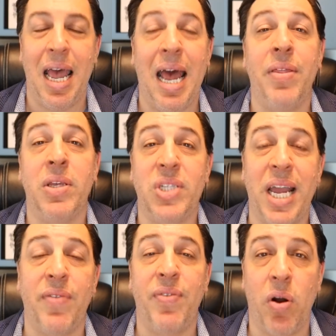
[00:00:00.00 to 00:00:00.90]
And the
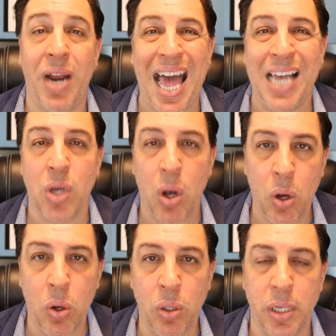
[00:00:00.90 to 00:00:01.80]
state of Florida as a
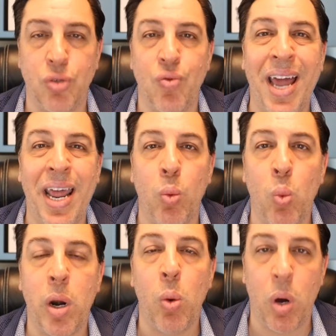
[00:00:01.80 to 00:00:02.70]
whole is right at
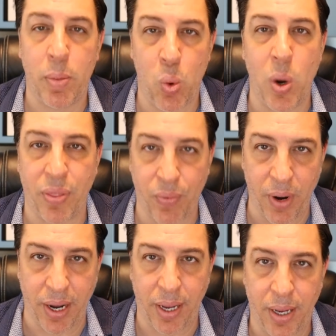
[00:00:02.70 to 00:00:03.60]

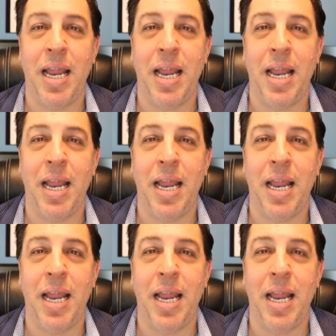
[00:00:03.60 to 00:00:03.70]
101.3.